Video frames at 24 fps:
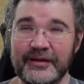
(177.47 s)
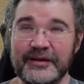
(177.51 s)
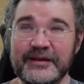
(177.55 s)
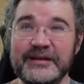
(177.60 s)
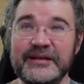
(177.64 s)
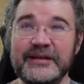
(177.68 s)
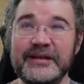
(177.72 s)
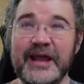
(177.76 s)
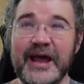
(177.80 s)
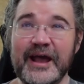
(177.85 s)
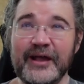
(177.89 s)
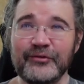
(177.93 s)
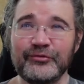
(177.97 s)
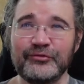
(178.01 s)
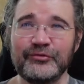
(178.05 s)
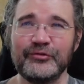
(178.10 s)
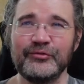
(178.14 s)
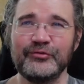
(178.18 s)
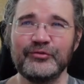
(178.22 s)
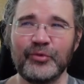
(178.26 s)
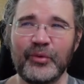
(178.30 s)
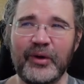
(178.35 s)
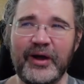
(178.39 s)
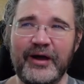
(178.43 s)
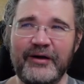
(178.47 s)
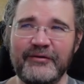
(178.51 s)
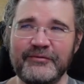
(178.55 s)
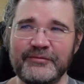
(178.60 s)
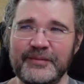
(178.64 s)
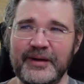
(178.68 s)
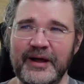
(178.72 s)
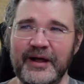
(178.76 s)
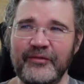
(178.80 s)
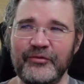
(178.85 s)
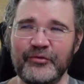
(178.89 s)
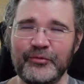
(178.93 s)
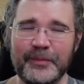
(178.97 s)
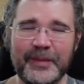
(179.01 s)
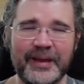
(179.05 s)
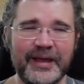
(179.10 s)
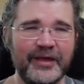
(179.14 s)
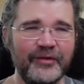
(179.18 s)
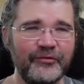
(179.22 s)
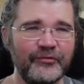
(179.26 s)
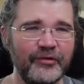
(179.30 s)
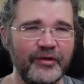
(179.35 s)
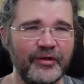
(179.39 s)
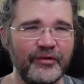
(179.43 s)
next 12 months
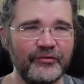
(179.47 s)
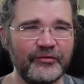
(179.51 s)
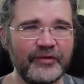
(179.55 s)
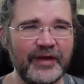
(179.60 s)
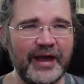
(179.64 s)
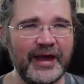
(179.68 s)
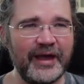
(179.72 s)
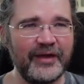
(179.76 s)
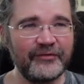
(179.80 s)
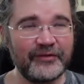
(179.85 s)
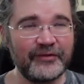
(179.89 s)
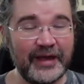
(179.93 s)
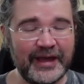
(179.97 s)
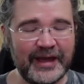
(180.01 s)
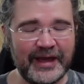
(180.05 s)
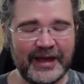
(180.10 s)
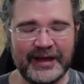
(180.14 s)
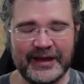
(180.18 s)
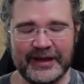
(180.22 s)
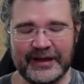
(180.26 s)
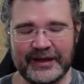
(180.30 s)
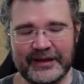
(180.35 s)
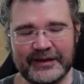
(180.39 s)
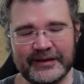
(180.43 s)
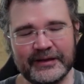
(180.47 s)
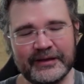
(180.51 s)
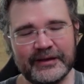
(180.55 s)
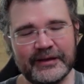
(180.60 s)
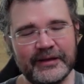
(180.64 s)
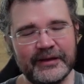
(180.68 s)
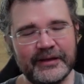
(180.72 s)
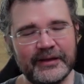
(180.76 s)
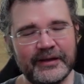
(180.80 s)
basis as I had